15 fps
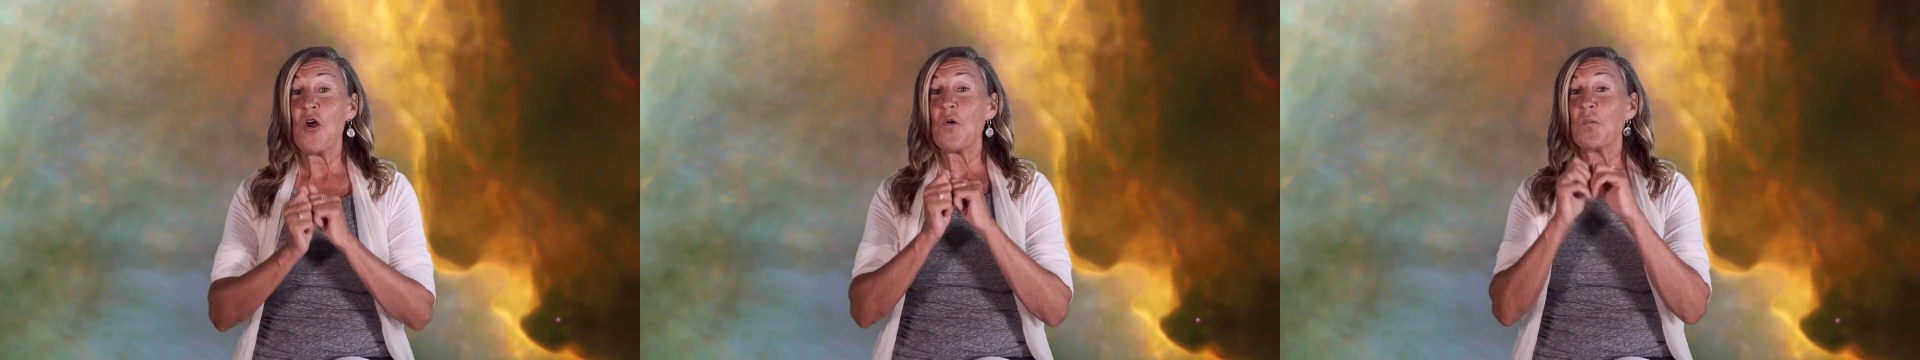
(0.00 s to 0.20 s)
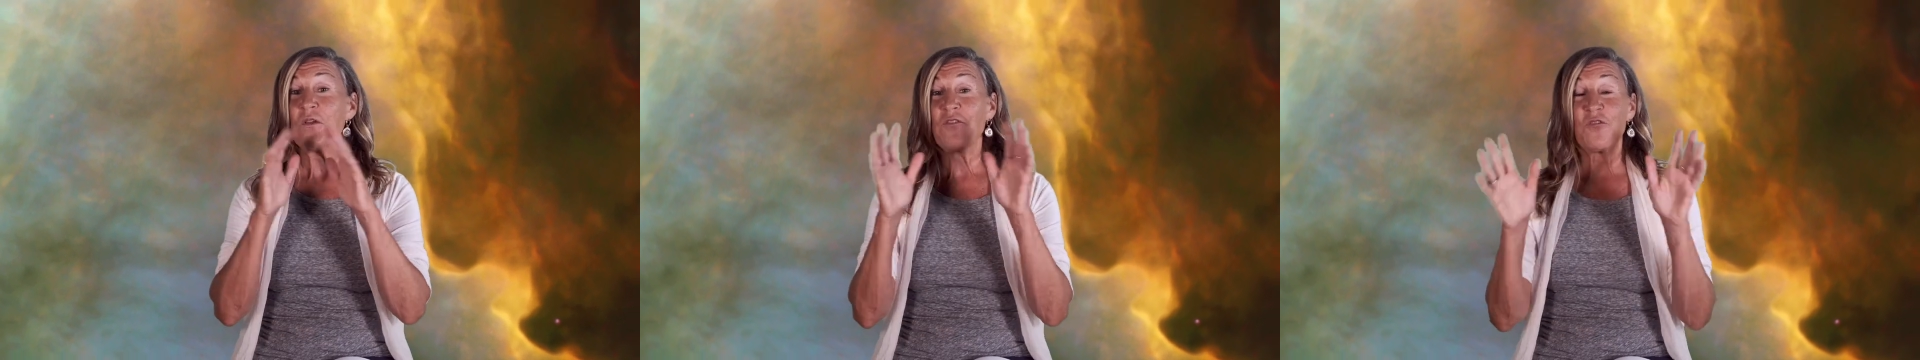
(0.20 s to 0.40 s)

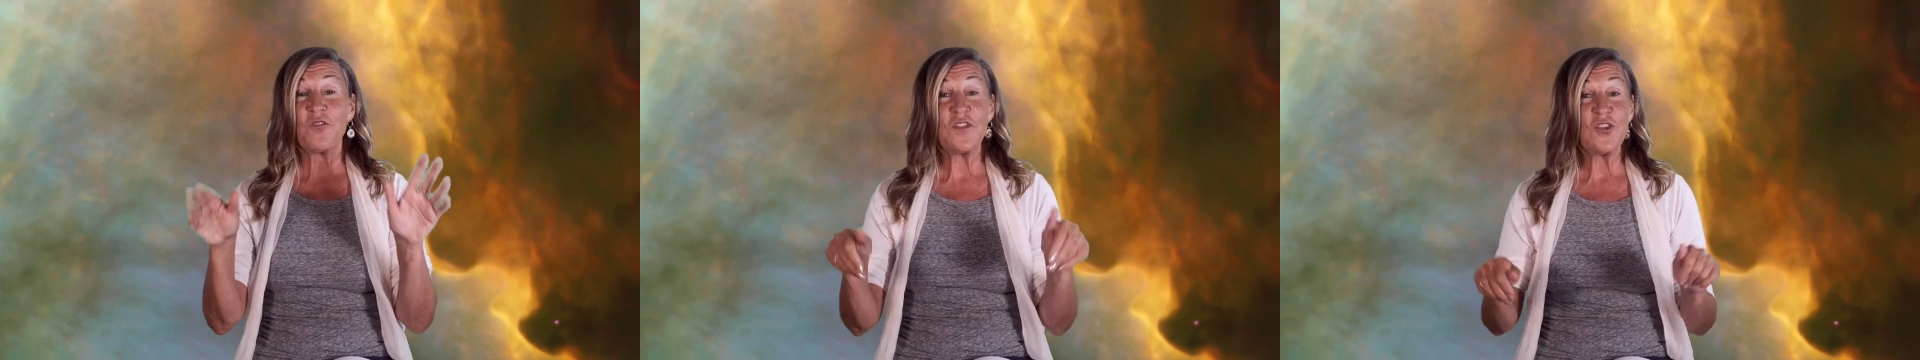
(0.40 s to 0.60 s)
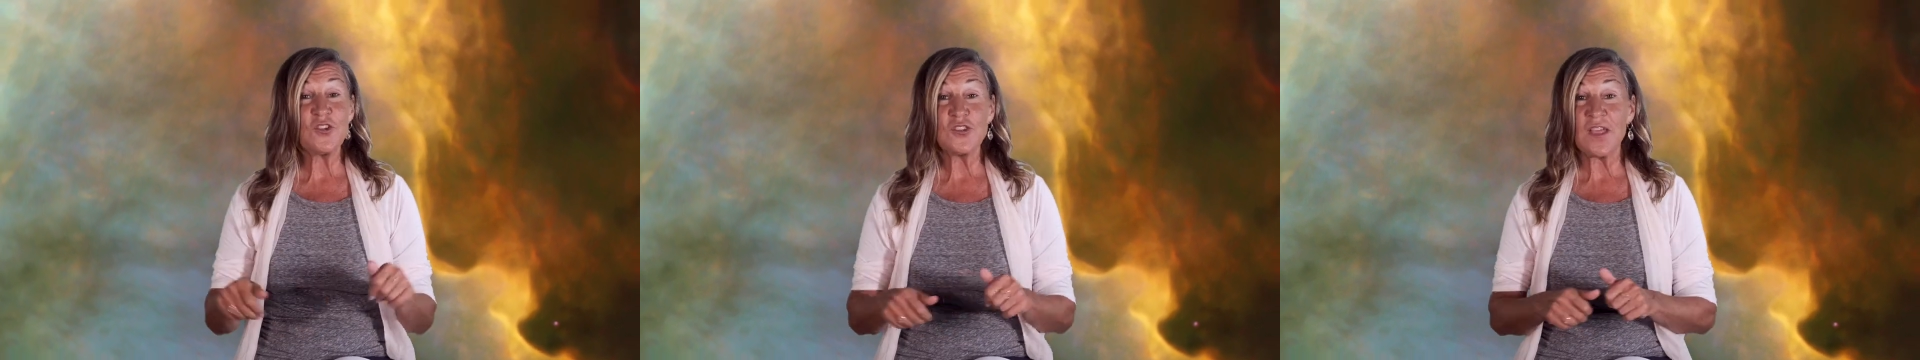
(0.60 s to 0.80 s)
We
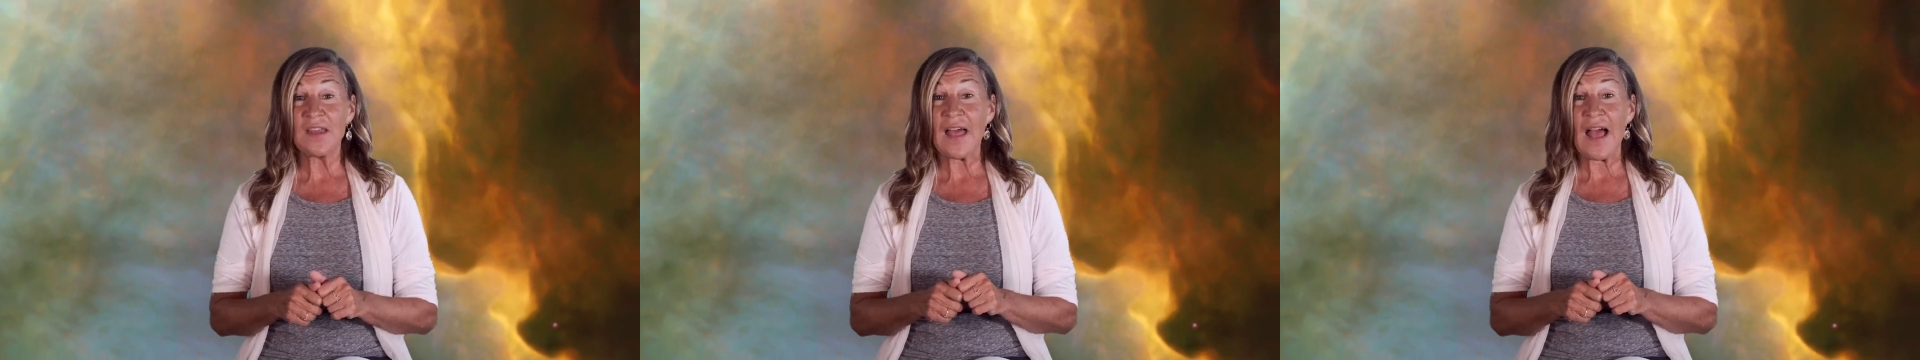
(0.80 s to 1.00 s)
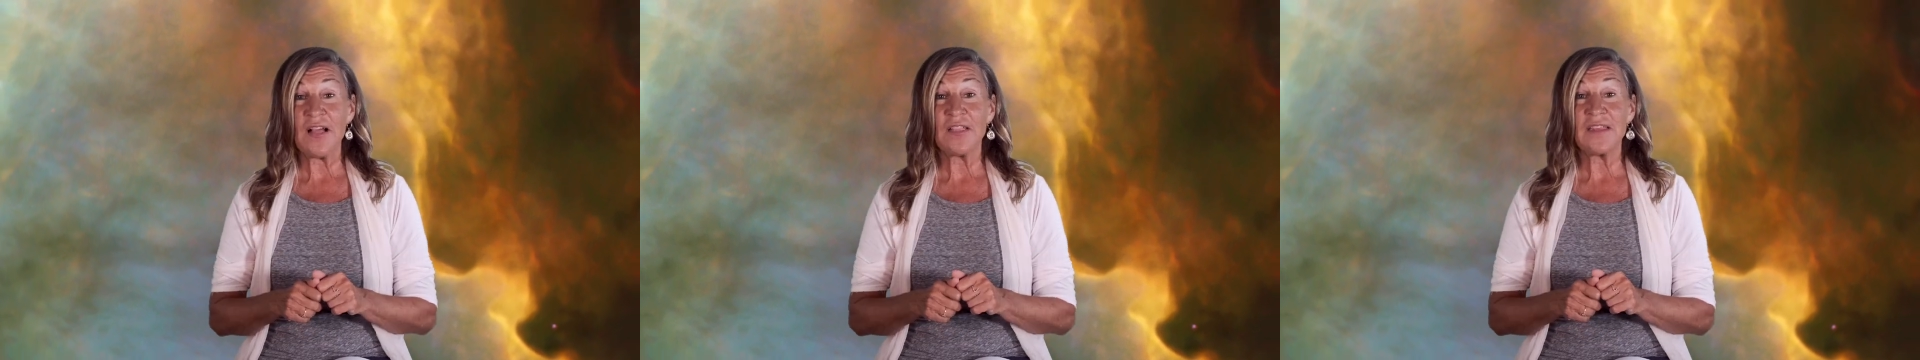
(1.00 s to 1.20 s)
finished that
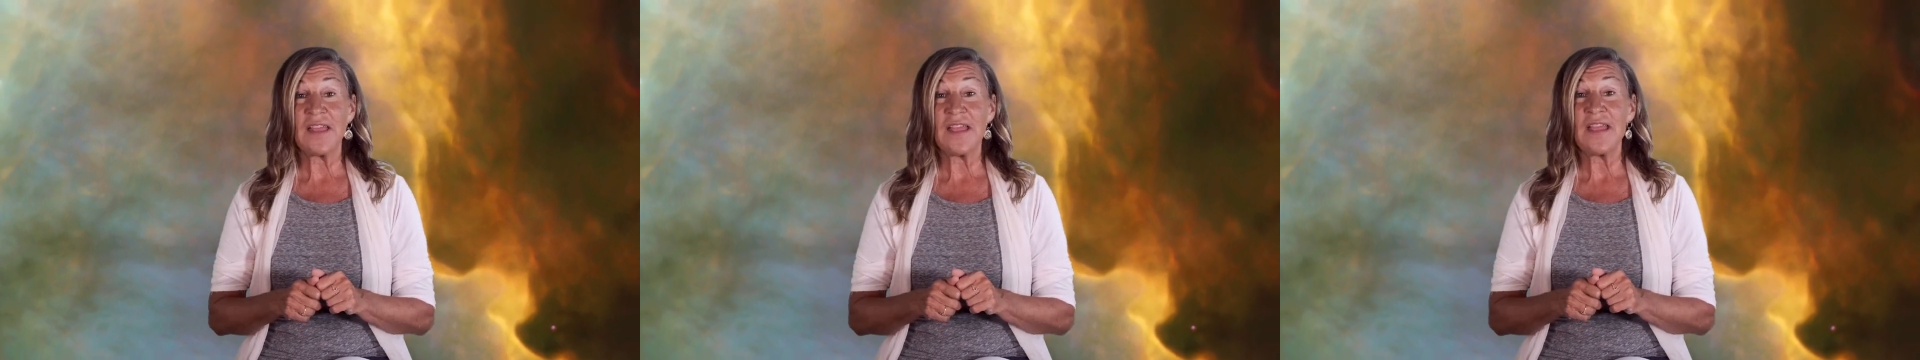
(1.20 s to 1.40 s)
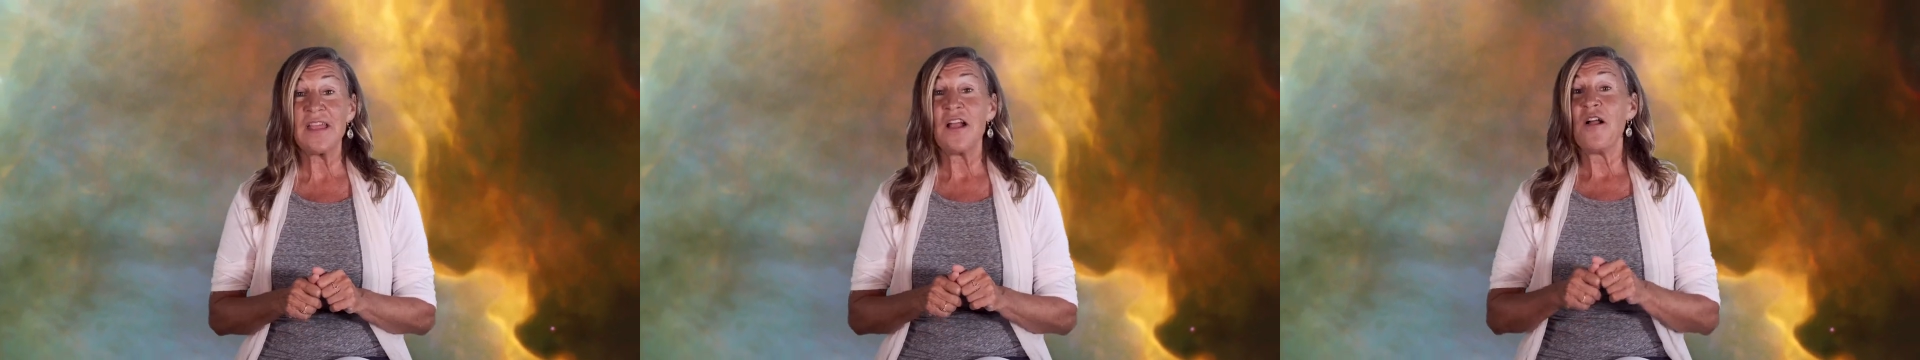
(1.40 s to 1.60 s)

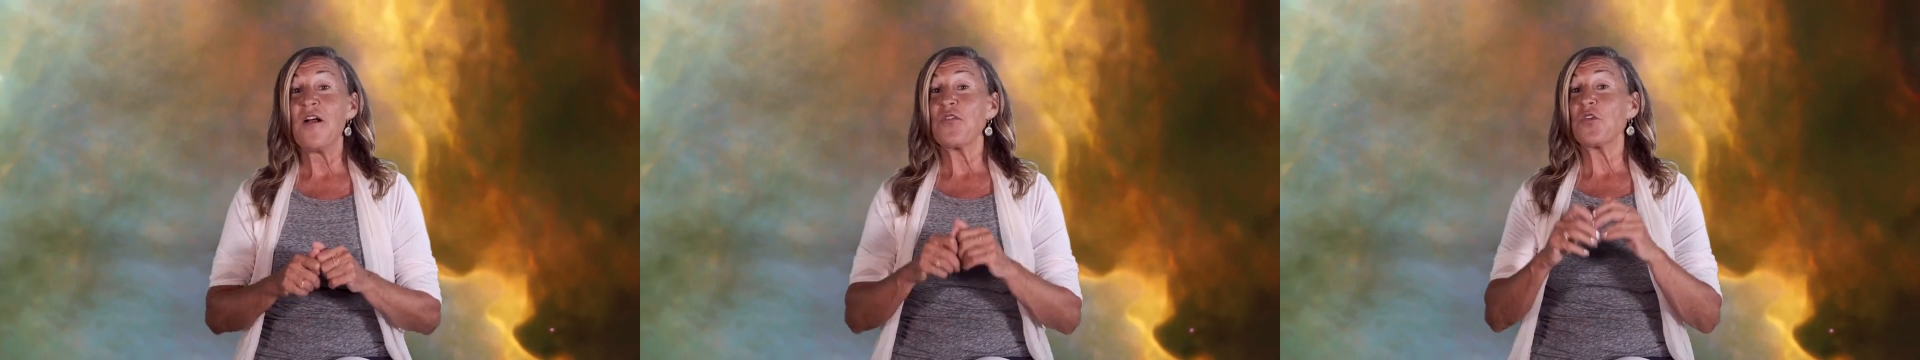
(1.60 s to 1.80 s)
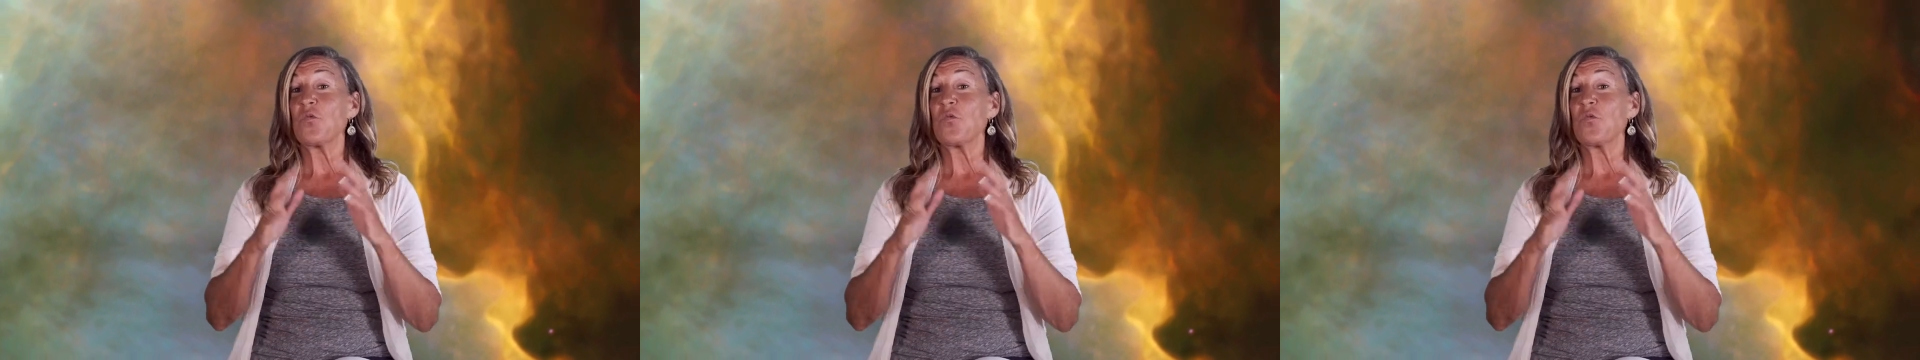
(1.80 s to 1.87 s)
holiday. The